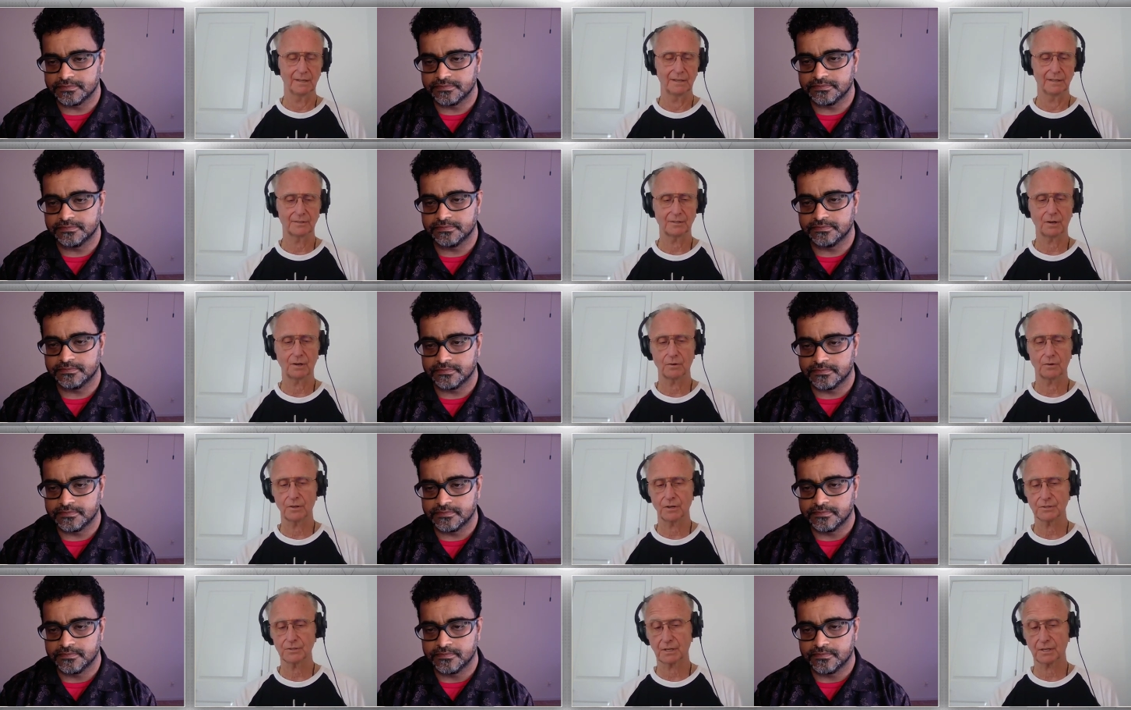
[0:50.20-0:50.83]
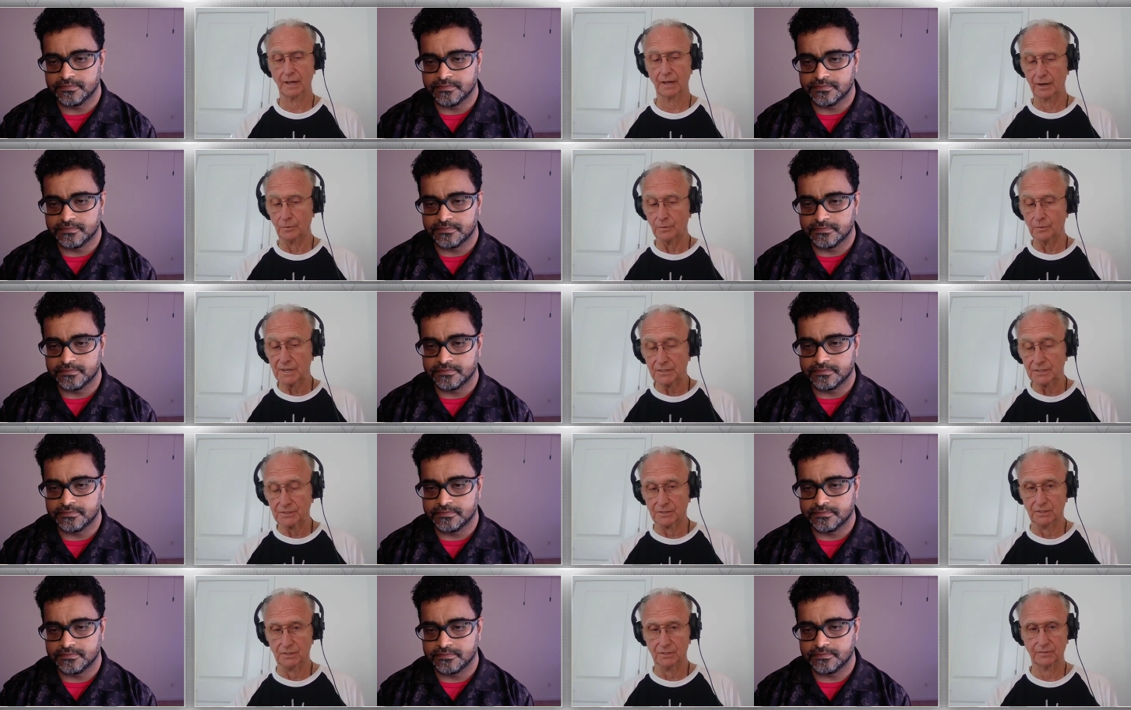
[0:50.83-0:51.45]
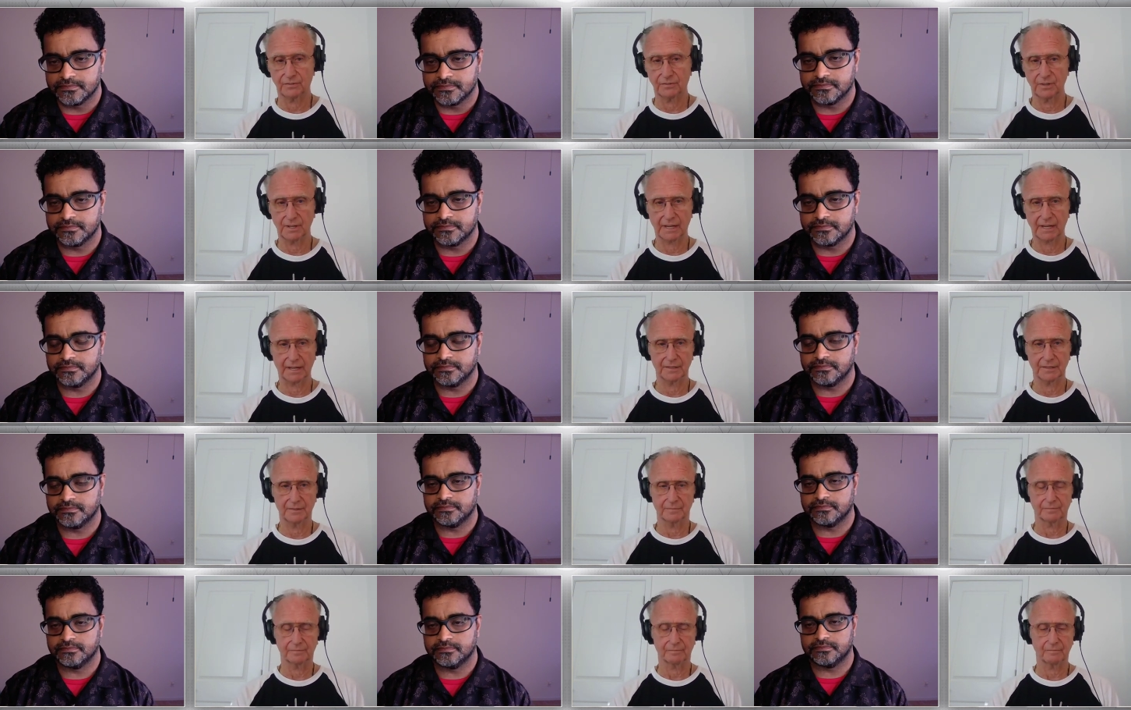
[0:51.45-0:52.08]
Speaker 1: so there's a lot of reasons for
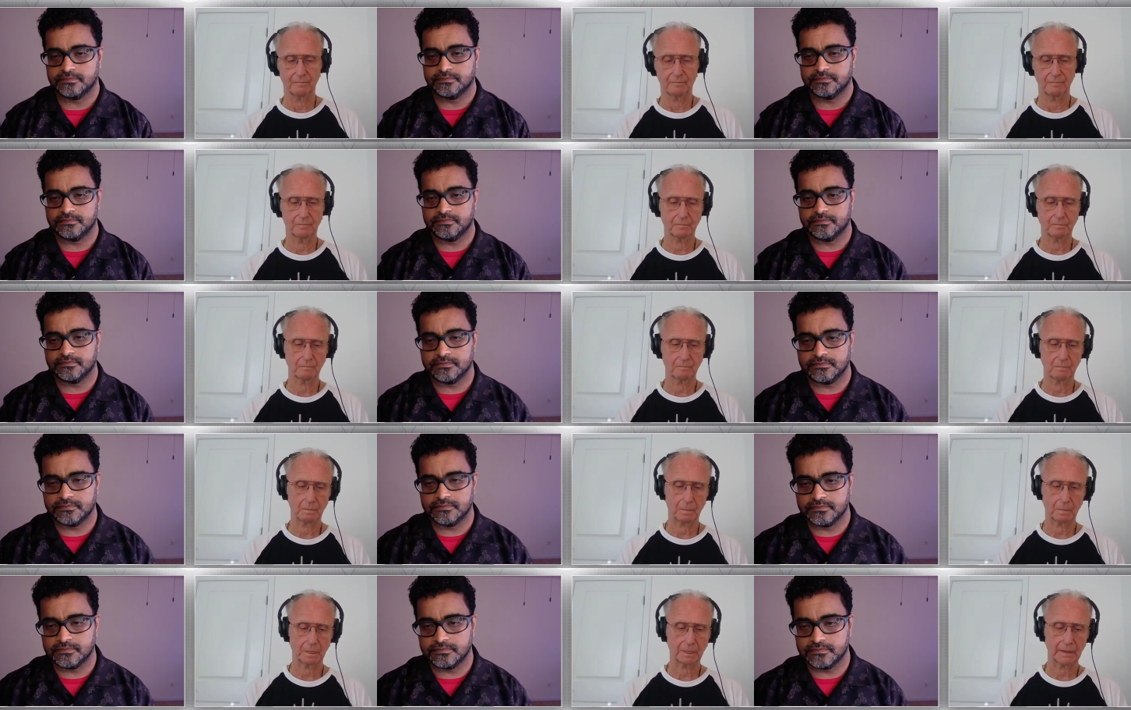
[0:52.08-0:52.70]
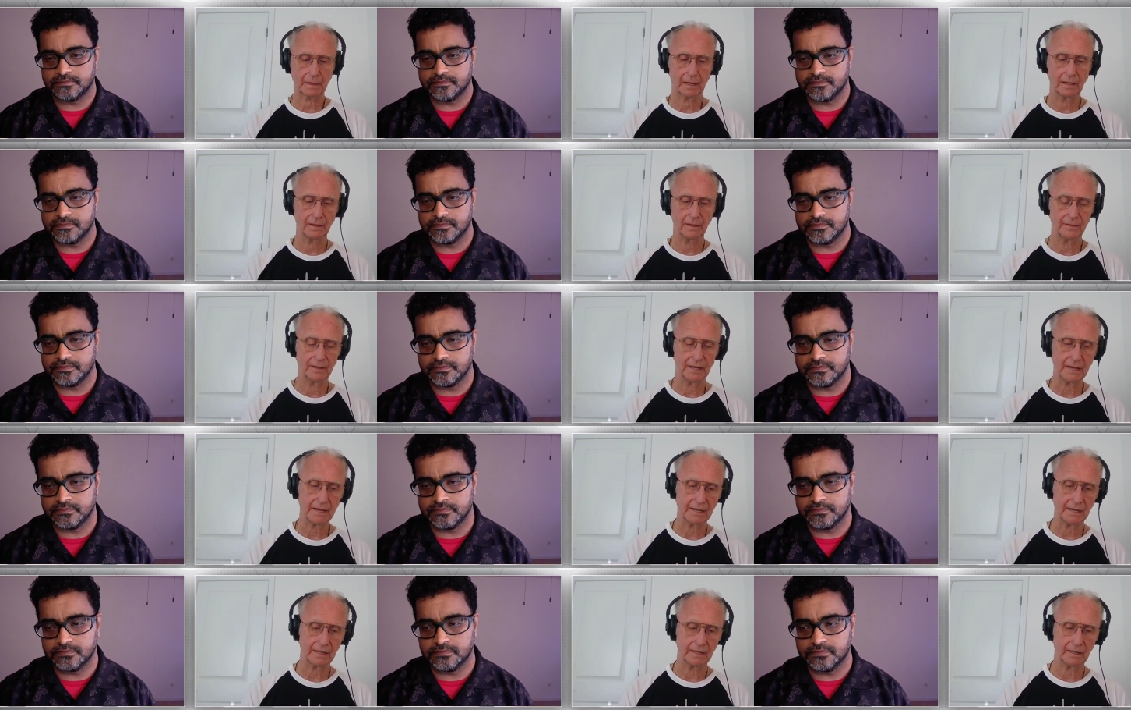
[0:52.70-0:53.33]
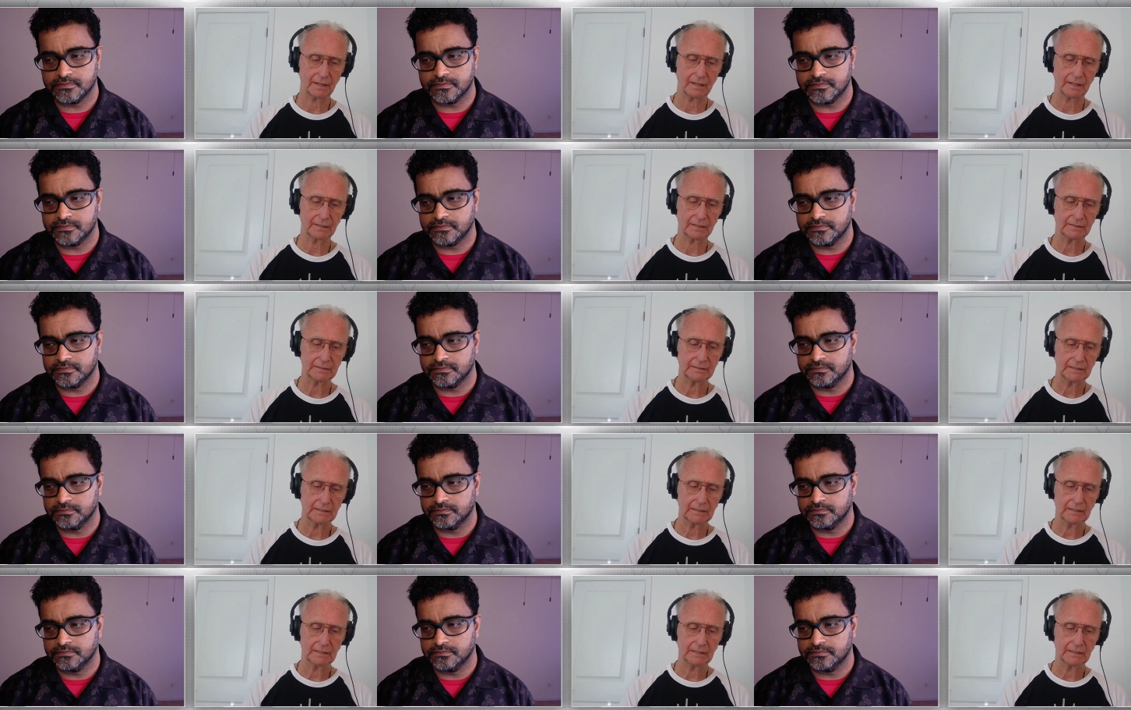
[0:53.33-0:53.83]
that the uh,